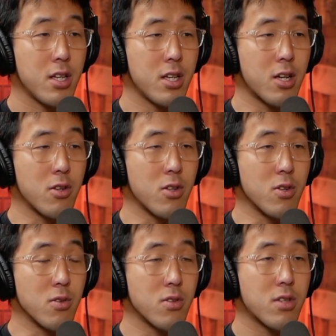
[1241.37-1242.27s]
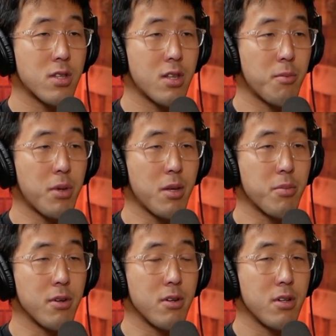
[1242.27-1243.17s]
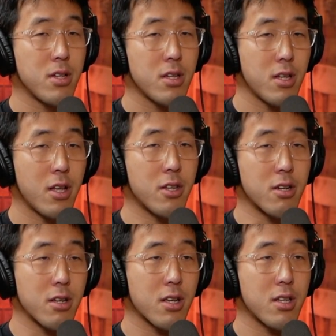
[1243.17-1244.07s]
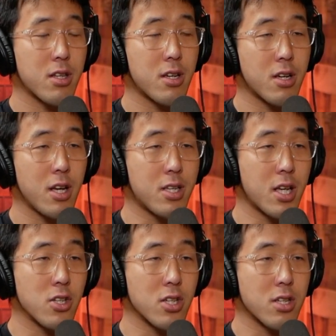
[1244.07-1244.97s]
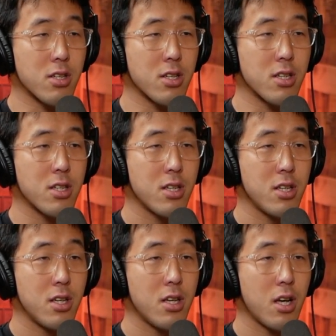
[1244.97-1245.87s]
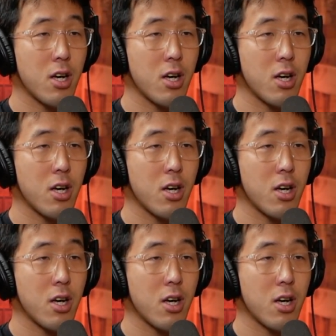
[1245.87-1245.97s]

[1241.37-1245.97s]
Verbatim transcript: you know used the people and their their attention to right.